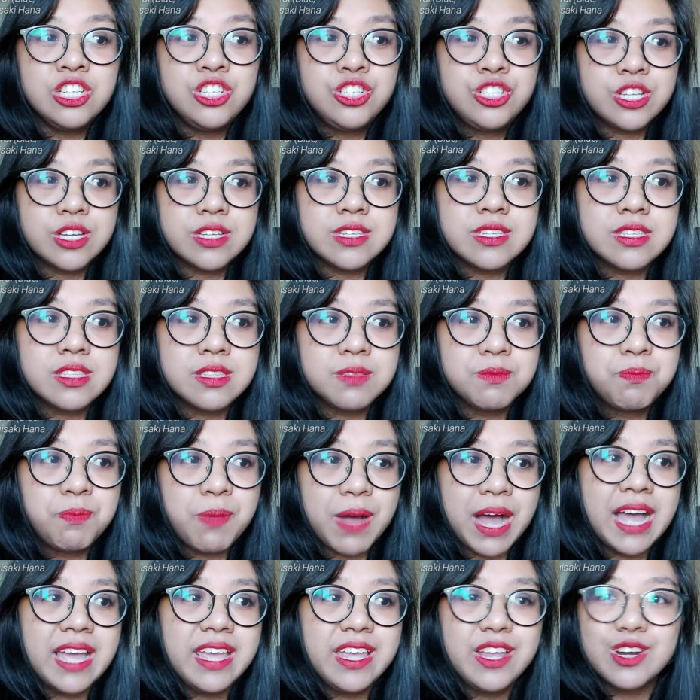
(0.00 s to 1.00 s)
just
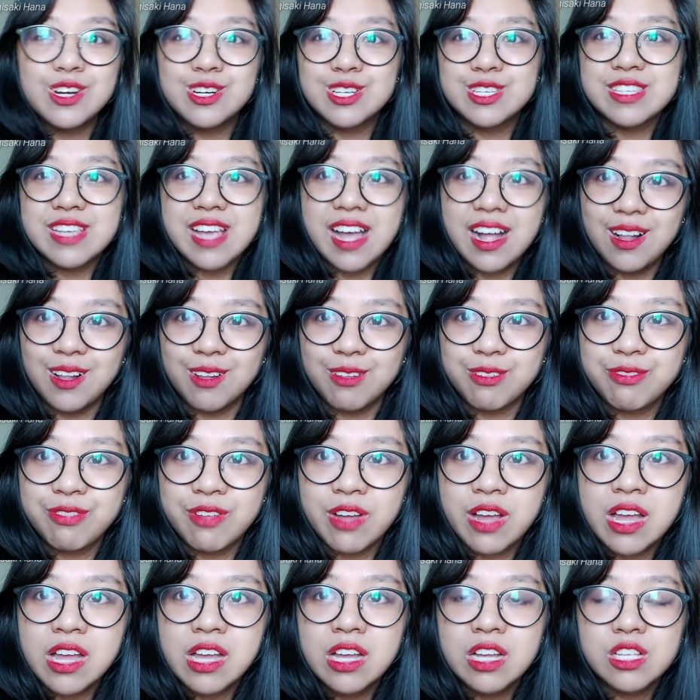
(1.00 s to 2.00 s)
by yourself.